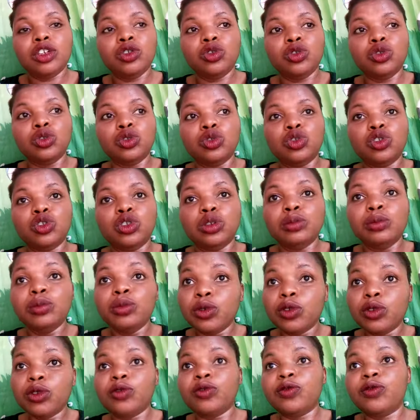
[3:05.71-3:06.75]
you
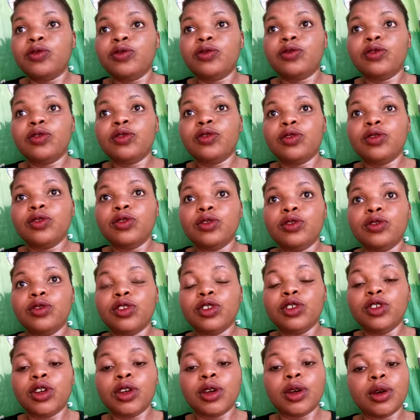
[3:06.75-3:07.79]
remove
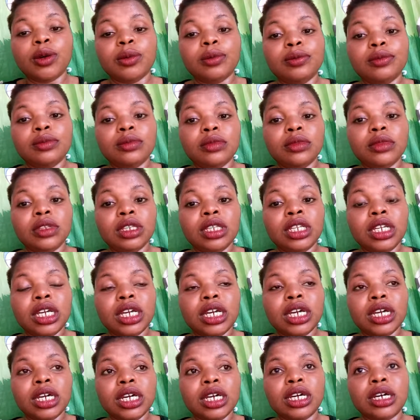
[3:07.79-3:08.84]
um
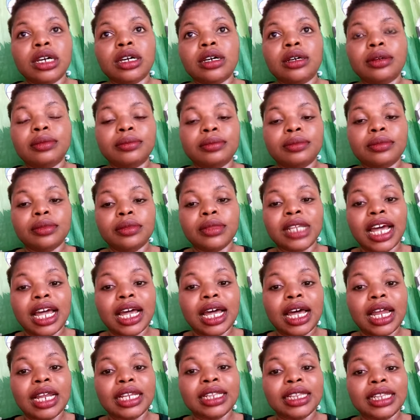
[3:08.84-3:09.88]
the
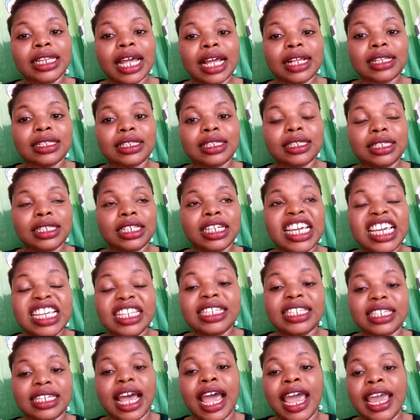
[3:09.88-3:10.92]
that that's the
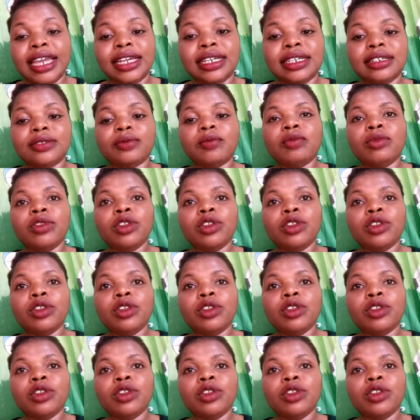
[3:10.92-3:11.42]
inside